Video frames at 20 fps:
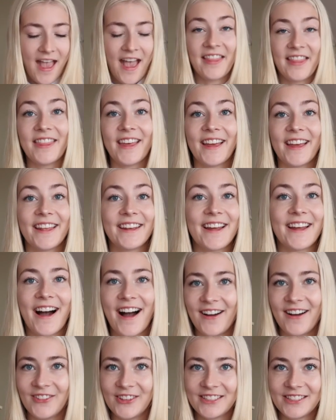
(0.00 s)
and then
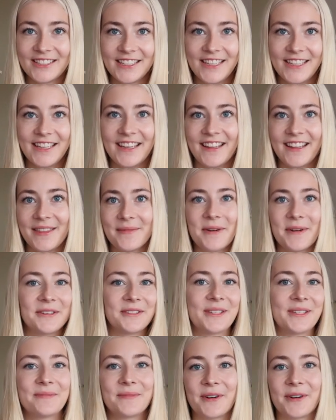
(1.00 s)
obviously the
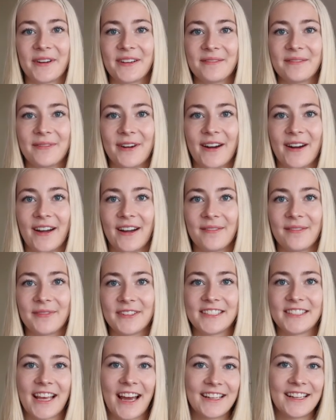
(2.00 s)
most important part
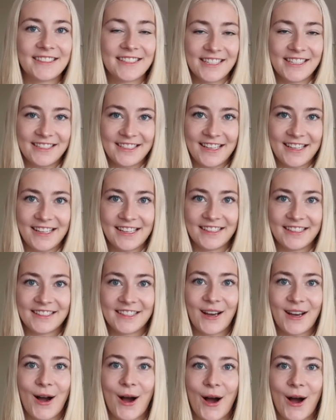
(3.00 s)
besides the jeans
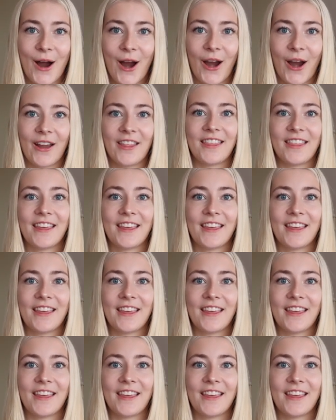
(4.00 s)
are